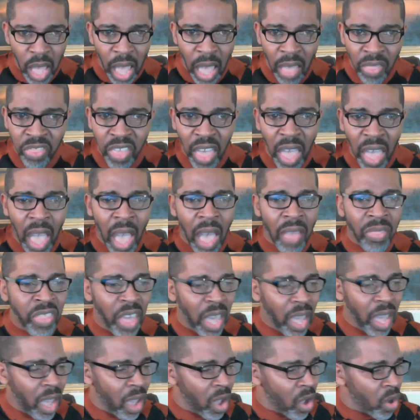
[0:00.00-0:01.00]
And
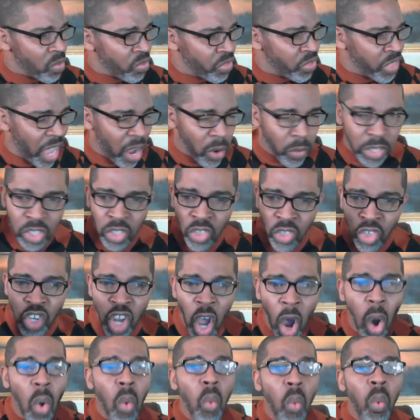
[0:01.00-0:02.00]
there is
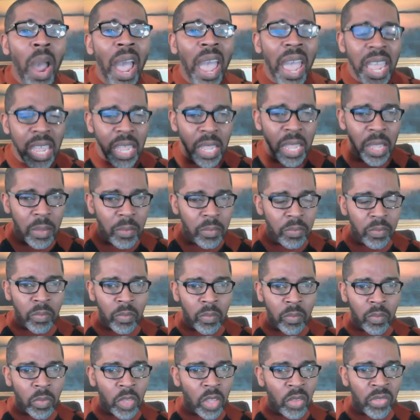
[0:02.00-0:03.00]
no way
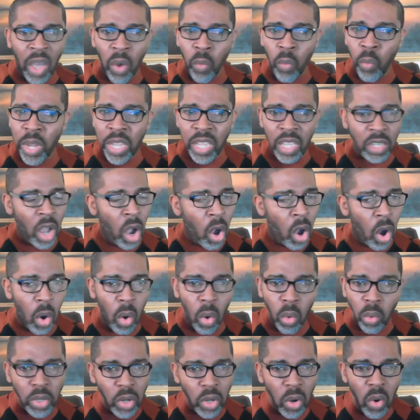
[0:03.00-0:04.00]
that we can
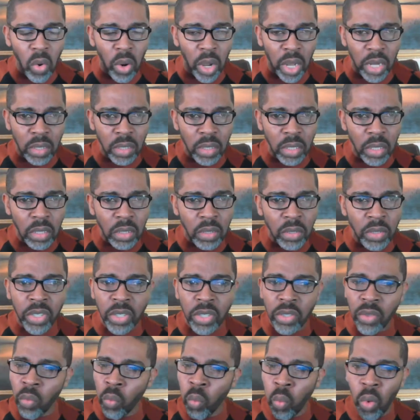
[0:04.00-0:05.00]
hold on
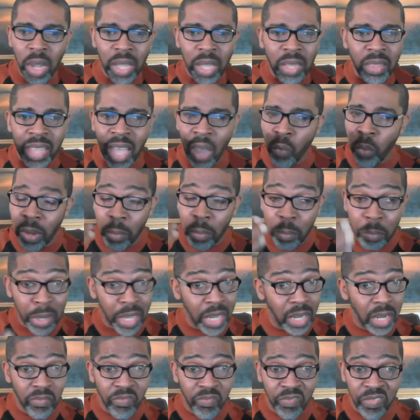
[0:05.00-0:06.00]
to the one that we're
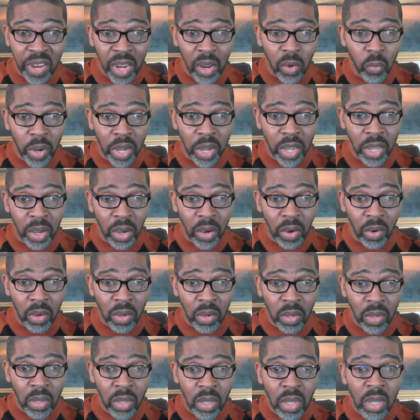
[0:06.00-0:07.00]
bidding farewell.
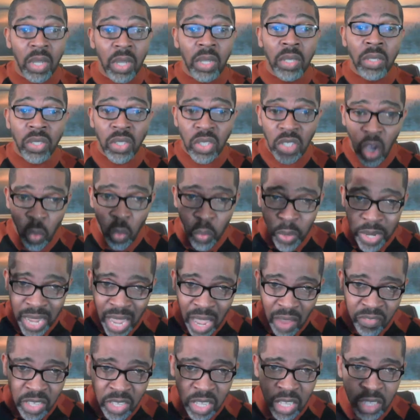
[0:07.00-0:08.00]
So we
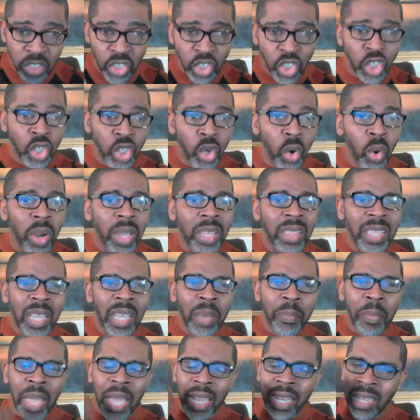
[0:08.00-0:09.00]
have to enjoy
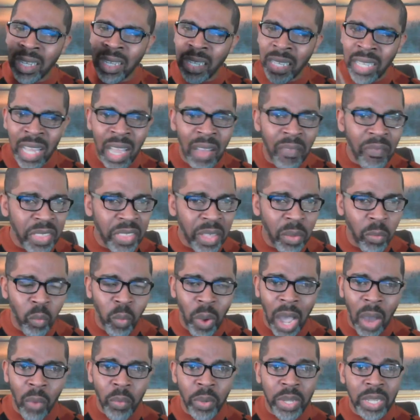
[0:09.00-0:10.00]
them and love
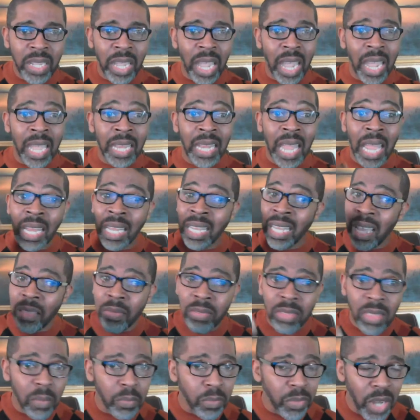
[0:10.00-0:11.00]
them while we can and
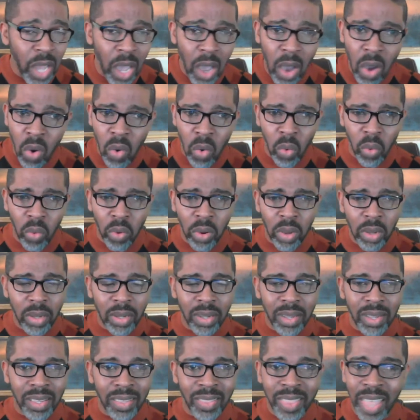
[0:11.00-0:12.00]
let them know
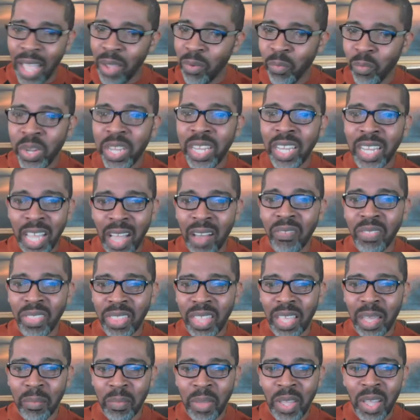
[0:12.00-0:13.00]
that we
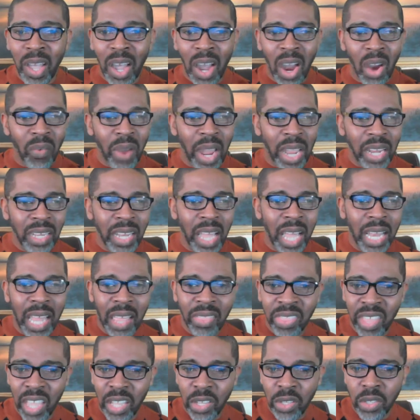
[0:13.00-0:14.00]
love them. All right,
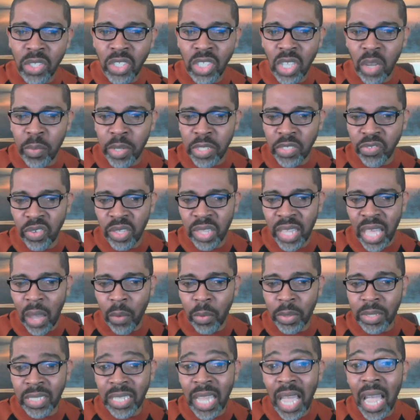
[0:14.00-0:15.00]
Lala, thank you so much for
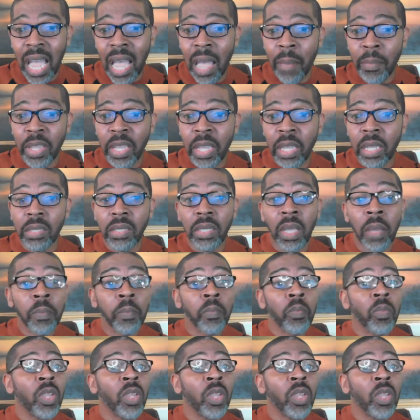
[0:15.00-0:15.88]
that one. Time is,